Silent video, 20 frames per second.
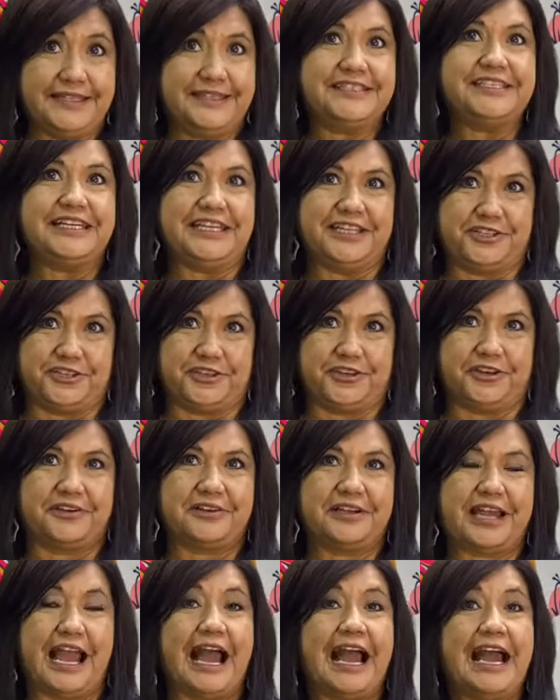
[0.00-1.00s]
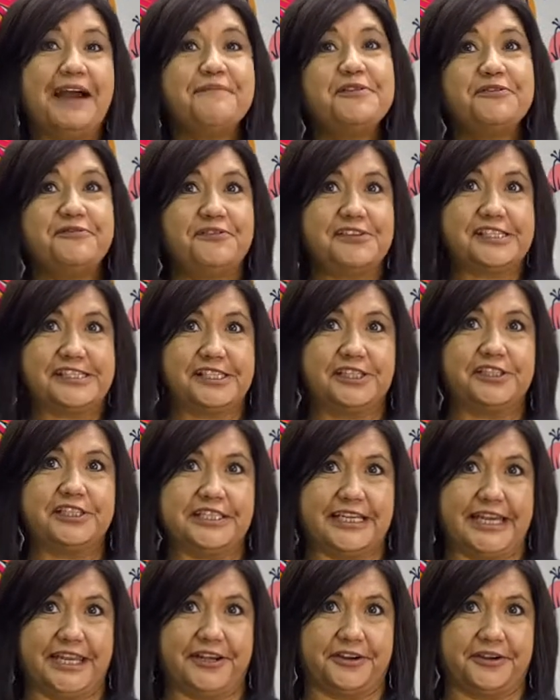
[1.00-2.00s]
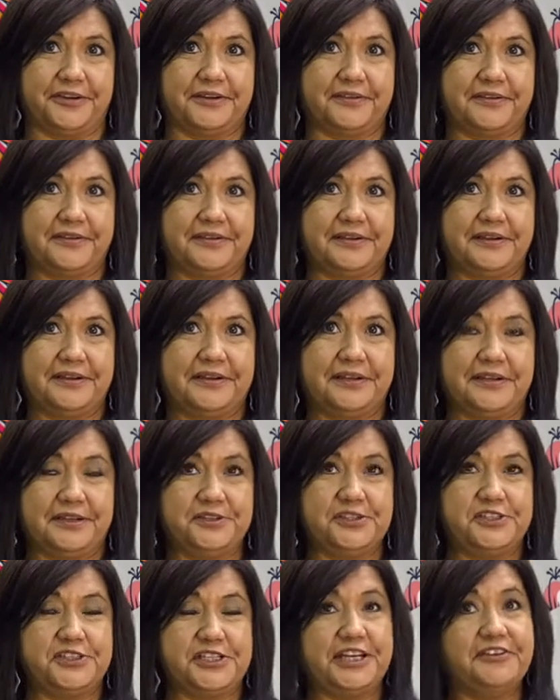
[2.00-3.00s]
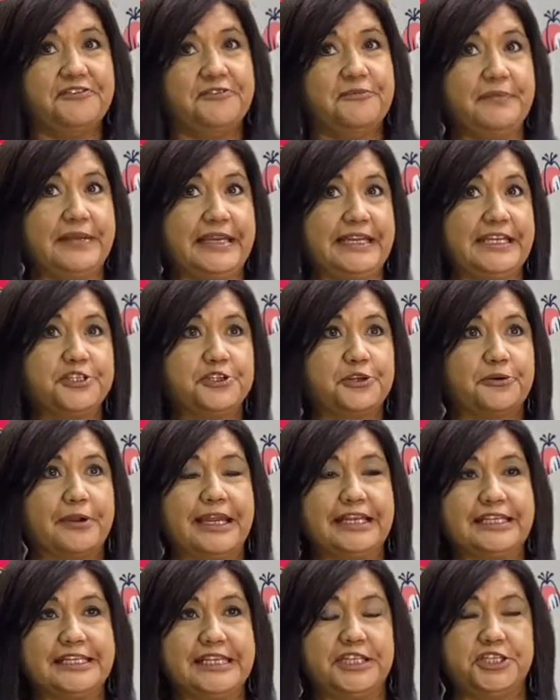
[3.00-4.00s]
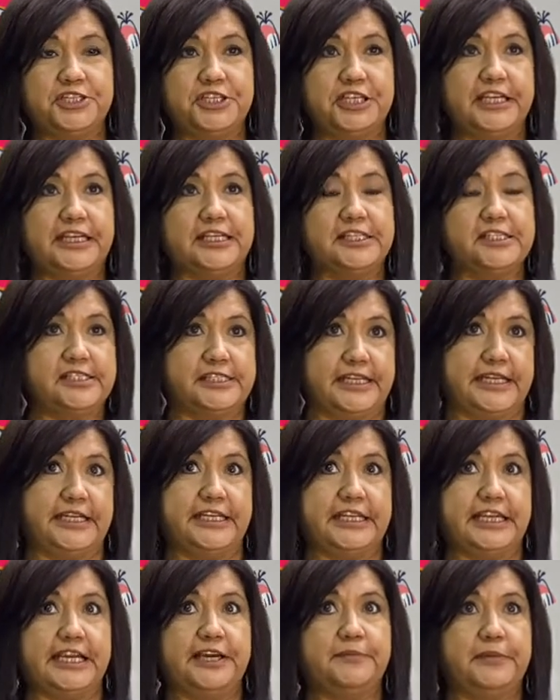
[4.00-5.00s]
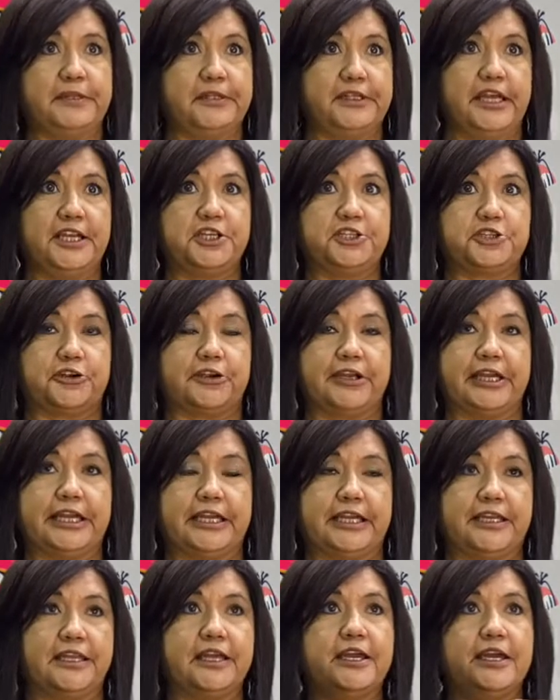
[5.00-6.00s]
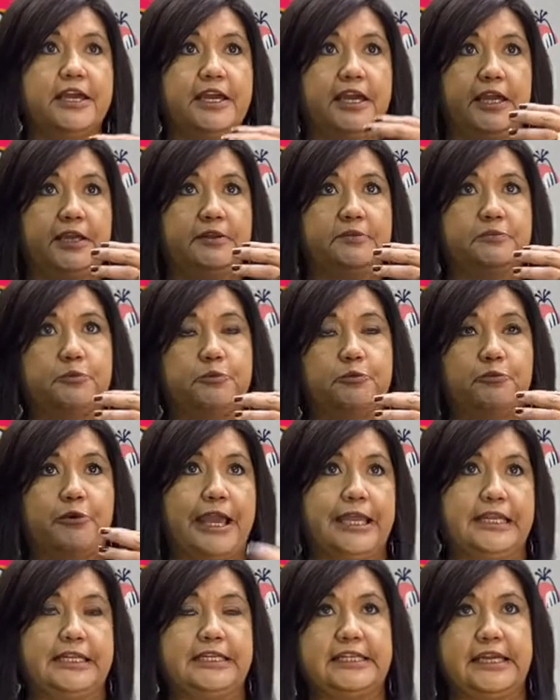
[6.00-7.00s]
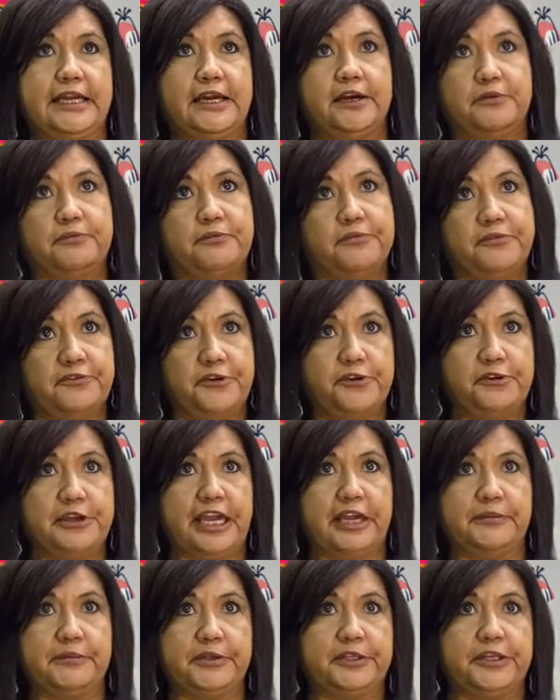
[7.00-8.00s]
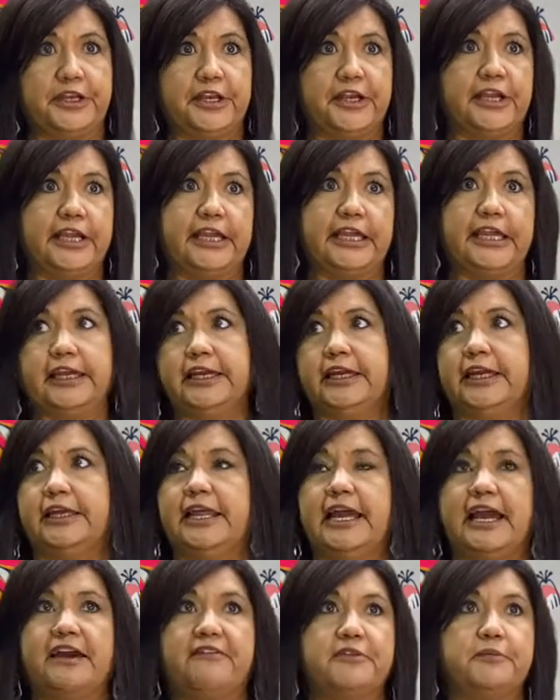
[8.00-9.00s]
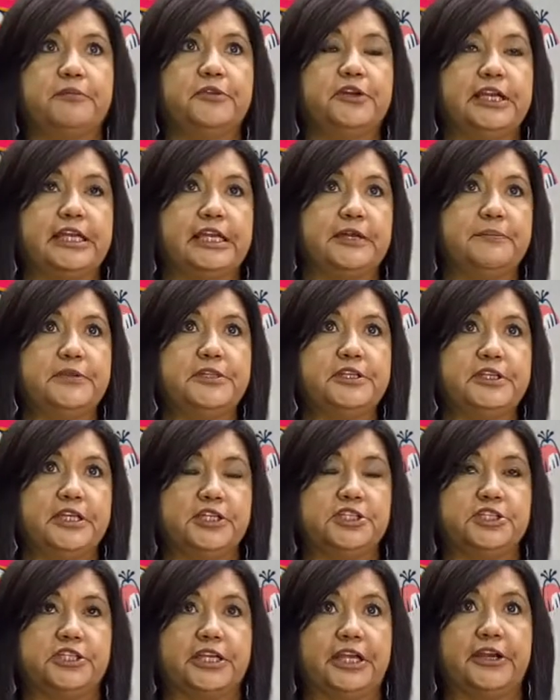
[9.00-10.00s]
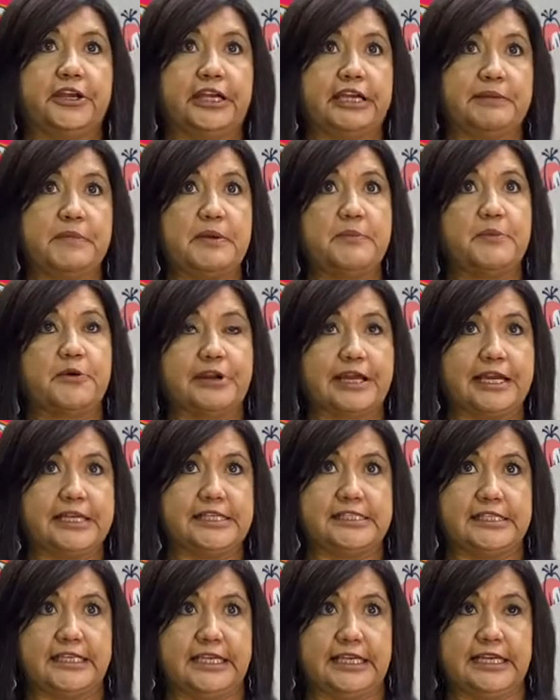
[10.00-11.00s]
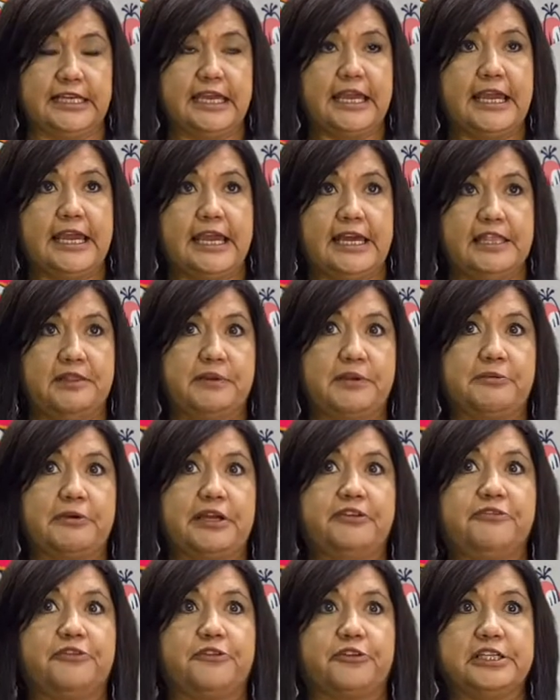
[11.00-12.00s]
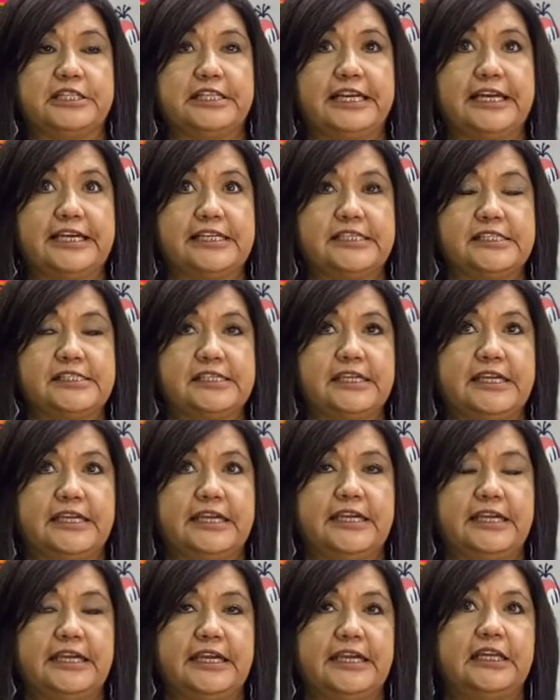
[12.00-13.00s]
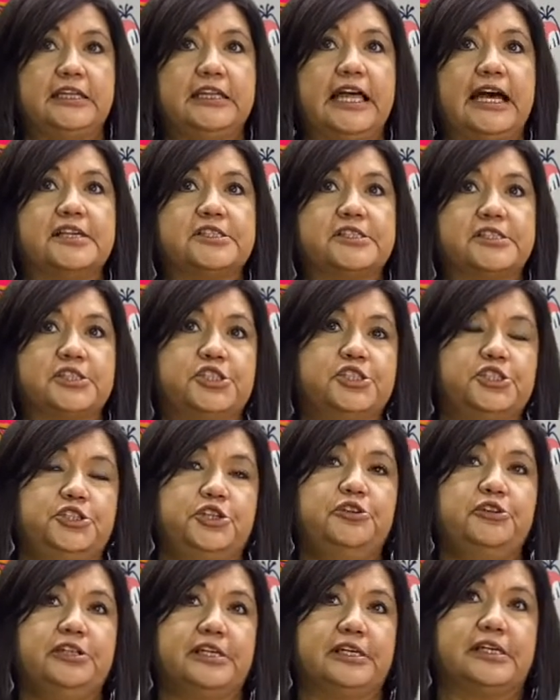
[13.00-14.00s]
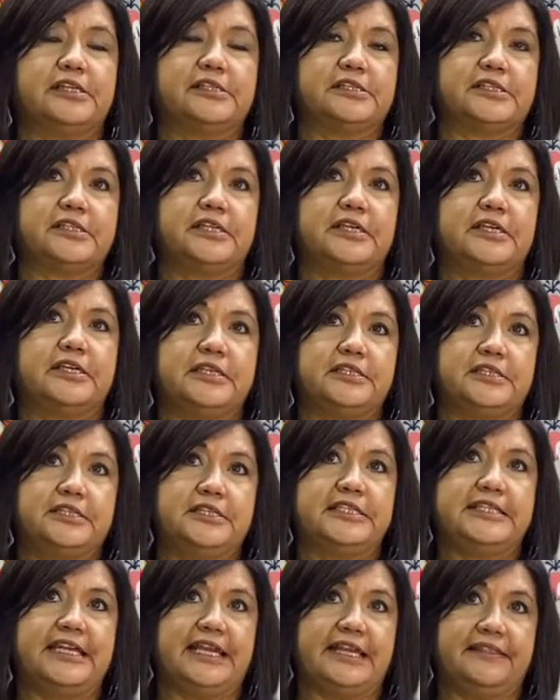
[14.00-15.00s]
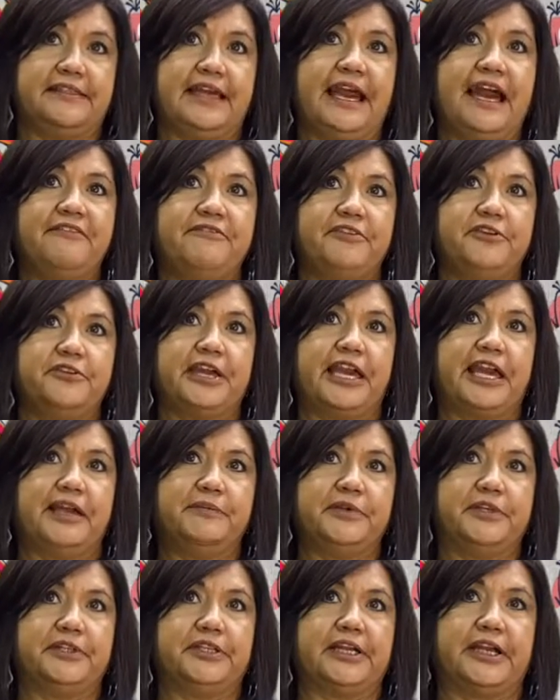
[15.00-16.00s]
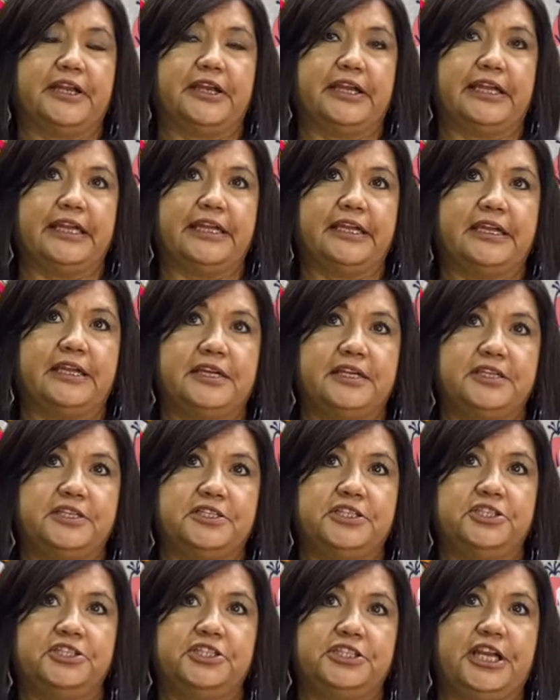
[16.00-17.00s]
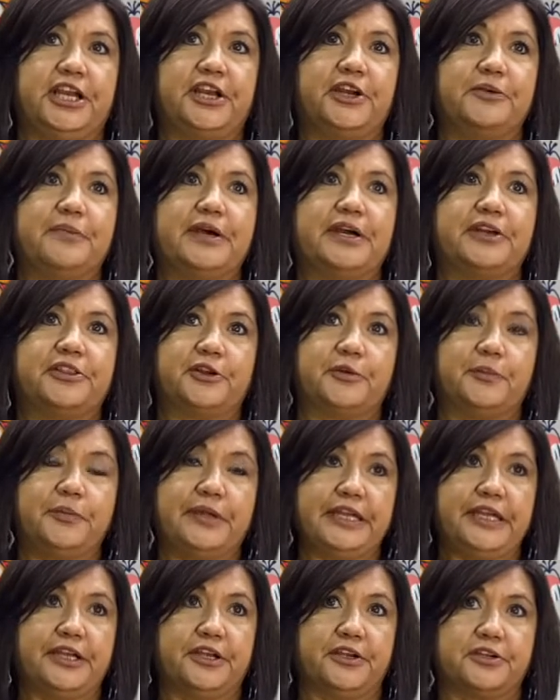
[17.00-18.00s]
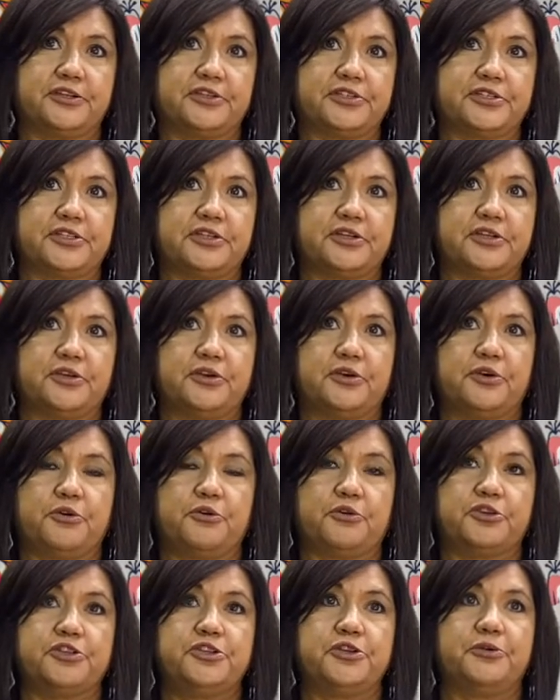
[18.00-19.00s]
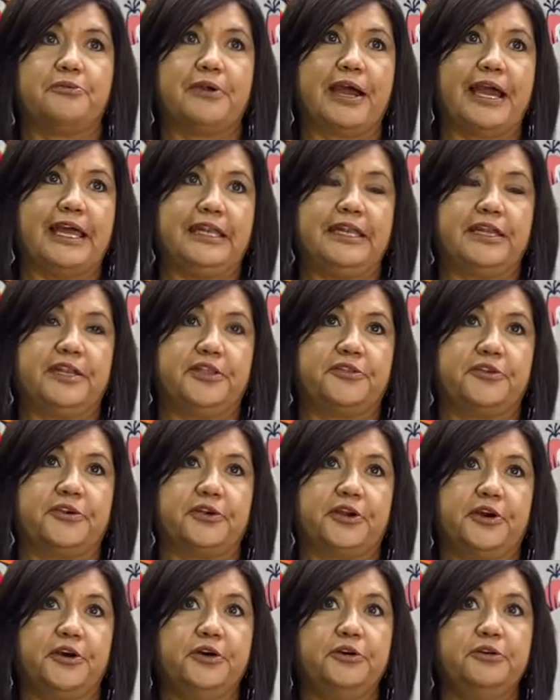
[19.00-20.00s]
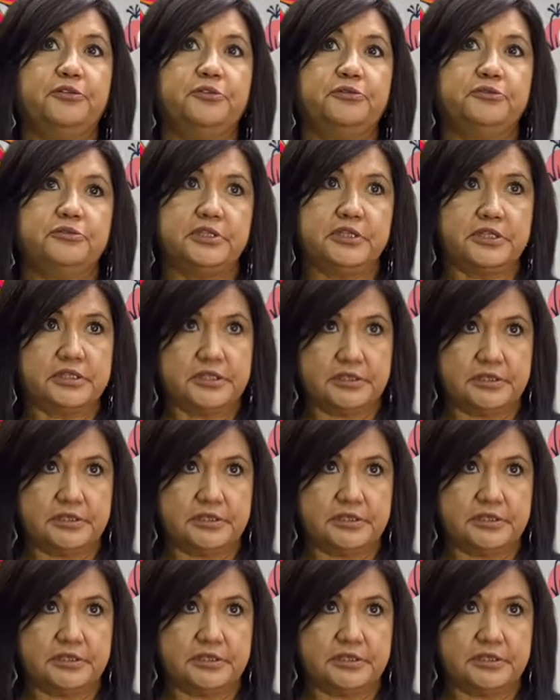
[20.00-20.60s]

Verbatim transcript: teacher. I'm the facilitator. Instead of me direct teaching and standing up and lecturing and, and writing down vocabulary and have them look it up in the dictionary and memorizing and be ready for a test, it allows the students to take that vocabulary to share among their peers or to write it in their own